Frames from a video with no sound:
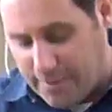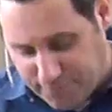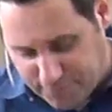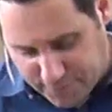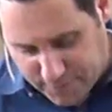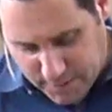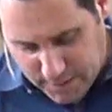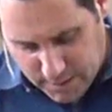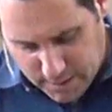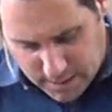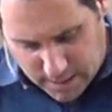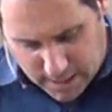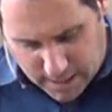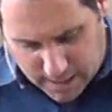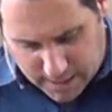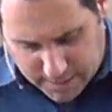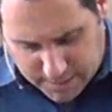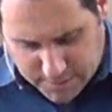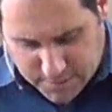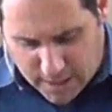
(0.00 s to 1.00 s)
life
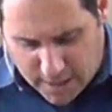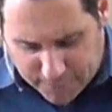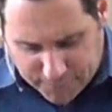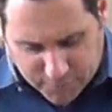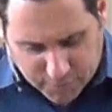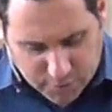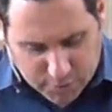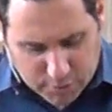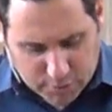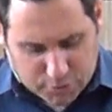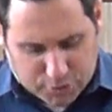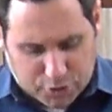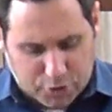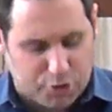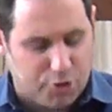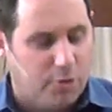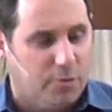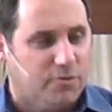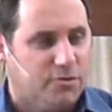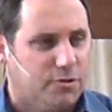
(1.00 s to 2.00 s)
uh, is often
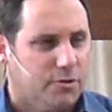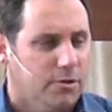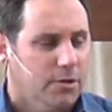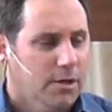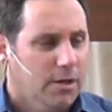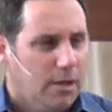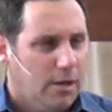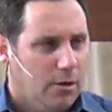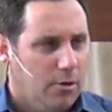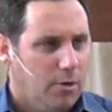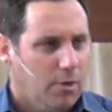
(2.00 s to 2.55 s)
used to show us a,